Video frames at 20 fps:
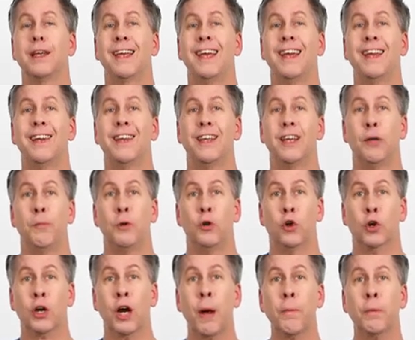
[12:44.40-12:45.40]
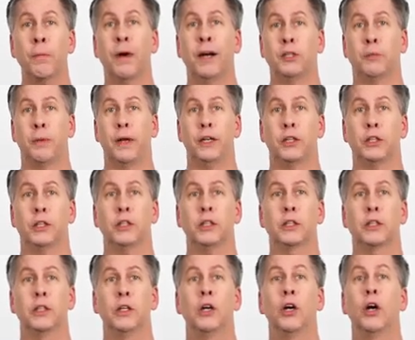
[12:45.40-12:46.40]
In immunocompromised
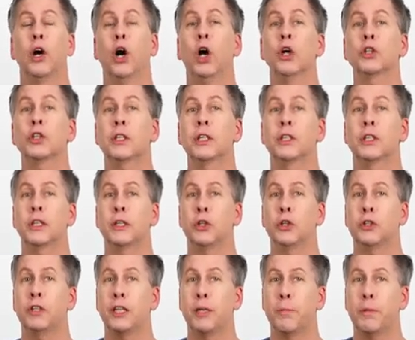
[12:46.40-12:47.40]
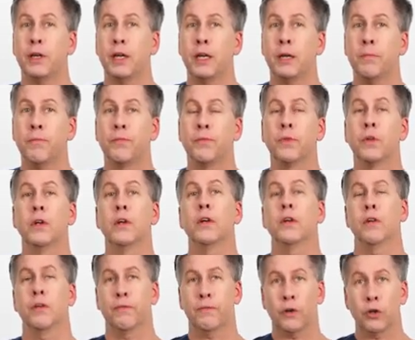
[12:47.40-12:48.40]
patients, also consider TB,
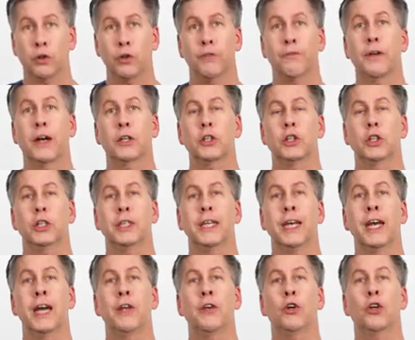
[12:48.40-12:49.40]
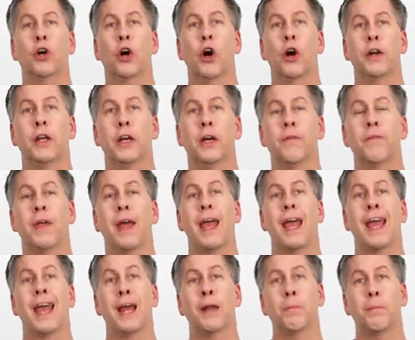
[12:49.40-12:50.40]
fungal infections again, nocardia,
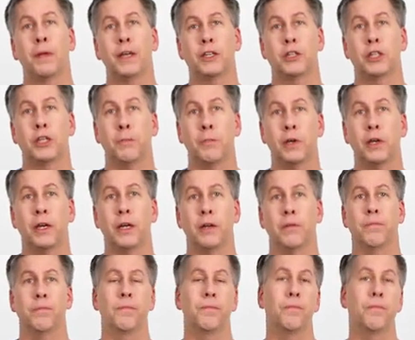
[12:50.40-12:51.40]
and PCP.